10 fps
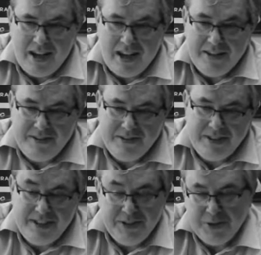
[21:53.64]
And
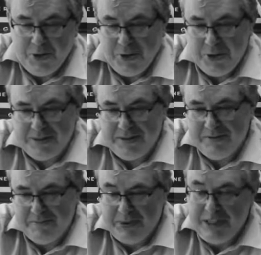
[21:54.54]
it is called,
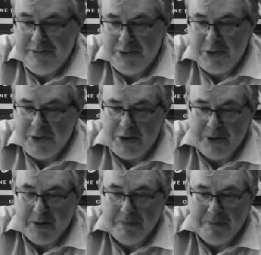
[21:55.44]
believe it or
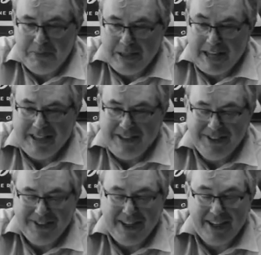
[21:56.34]
not,
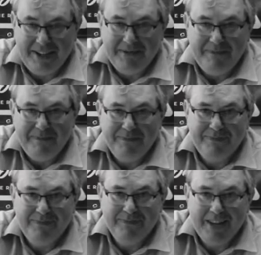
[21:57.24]
Blackenstein.
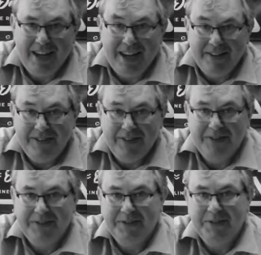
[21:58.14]
And
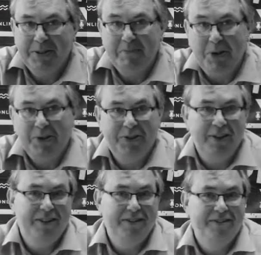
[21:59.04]
the
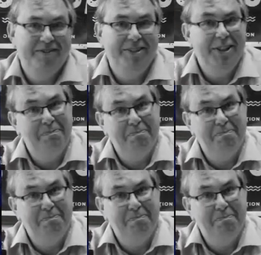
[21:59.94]
monster is